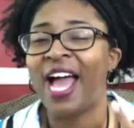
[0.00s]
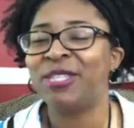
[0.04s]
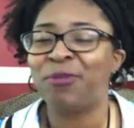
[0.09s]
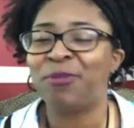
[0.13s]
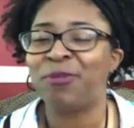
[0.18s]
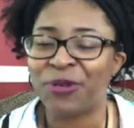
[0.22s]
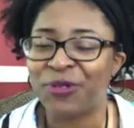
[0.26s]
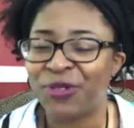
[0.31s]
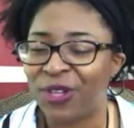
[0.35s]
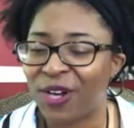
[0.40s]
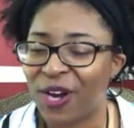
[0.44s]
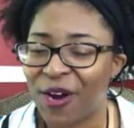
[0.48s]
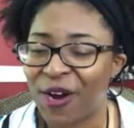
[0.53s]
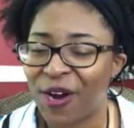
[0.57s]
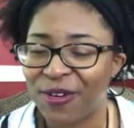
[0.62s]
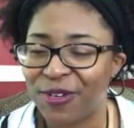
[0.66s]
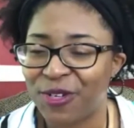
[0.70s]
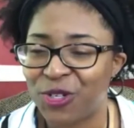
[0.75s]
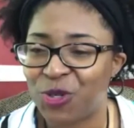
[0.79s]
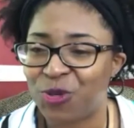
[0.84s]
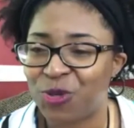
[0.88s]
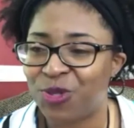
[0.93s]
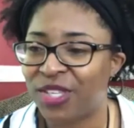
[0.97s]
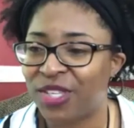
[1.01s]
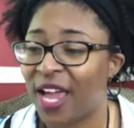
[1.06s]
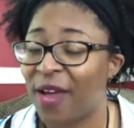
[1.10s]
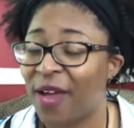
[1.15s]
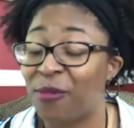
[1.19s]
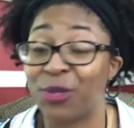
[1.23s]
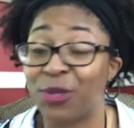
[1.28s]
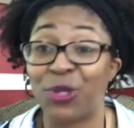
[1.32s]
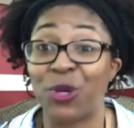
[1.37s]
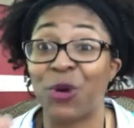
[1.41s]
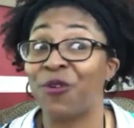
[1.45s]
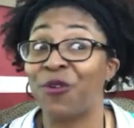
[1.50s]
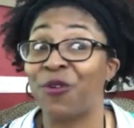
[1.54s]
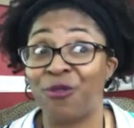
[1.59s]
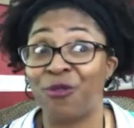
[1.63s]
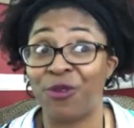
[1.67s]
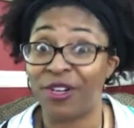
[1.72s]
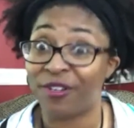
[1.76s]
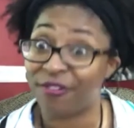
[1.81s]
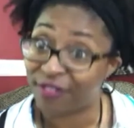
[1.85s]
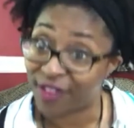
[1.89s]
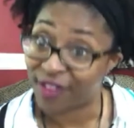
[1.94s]
person I heard you say was Earth,
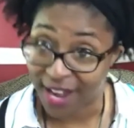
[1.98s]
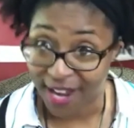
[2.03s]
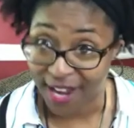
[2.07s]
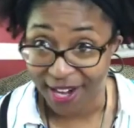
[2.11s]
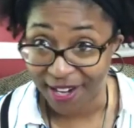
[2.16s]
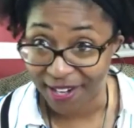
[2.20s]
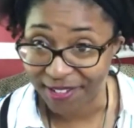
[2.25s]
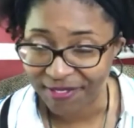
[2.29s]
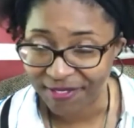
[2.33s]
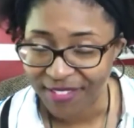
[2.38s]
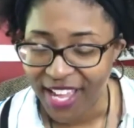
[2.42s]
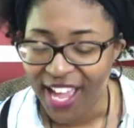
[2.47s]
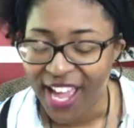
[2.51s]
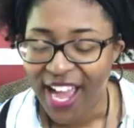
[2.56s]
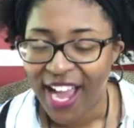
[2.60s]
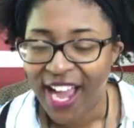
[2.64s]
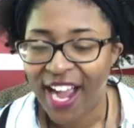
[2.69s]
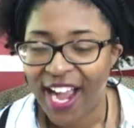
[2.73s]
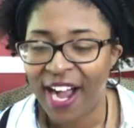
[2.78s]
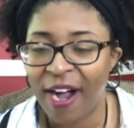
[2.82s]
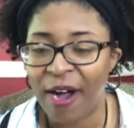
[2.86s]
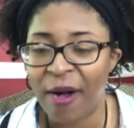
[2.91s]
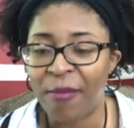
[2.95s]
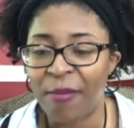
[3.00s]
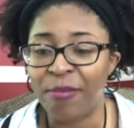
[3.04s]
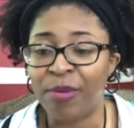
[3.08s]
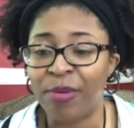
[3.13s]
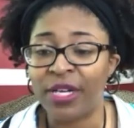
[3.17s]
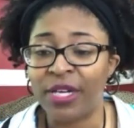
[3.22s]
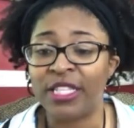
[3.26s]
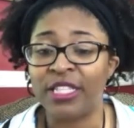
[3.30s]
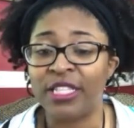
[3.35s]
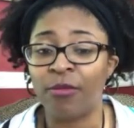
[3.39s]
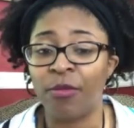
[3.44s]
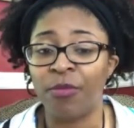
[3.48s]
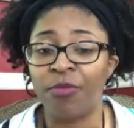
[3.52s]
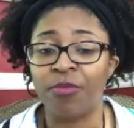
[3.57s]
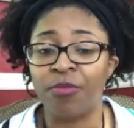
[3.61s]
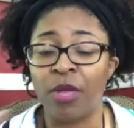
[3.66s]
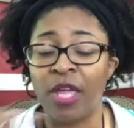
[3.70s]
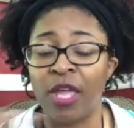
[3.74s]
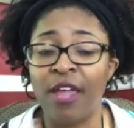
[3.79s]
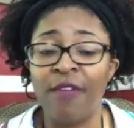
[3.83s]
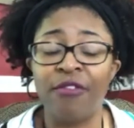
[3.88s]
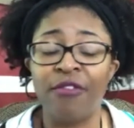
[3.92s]
Wind & Fire. But
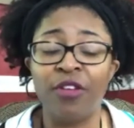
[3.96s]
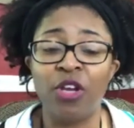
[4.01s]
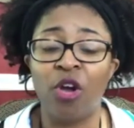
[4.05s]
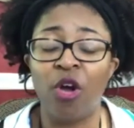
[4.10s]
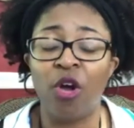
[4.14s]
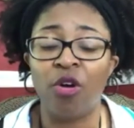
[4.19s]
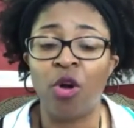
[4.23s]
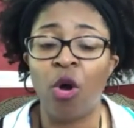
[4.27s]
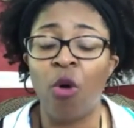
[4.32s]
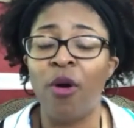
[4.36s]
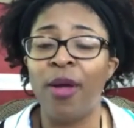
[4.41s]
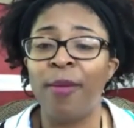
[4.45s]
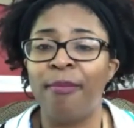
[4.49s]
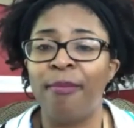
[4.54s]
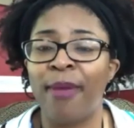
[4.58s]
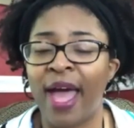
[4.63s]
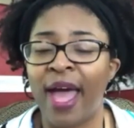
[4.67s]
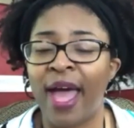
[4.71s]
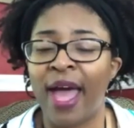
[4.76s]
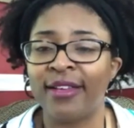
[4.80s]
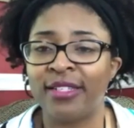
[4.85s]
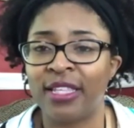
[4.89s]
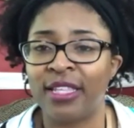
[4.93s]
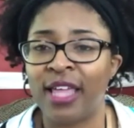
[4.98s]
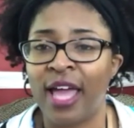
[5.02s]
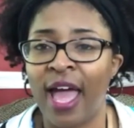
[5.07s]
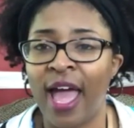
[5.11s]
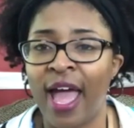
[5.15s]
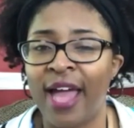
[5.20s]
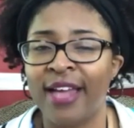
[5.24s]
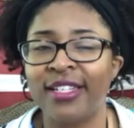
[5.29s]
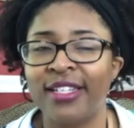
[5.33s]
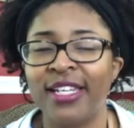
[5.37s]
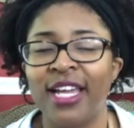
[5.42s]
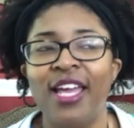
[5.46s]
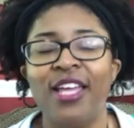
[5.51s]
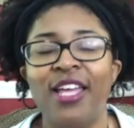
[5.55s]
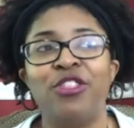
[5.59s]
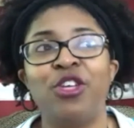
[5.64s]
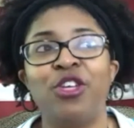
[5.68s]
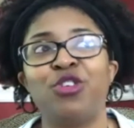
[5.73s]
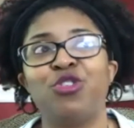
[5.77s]
even going back to that, there's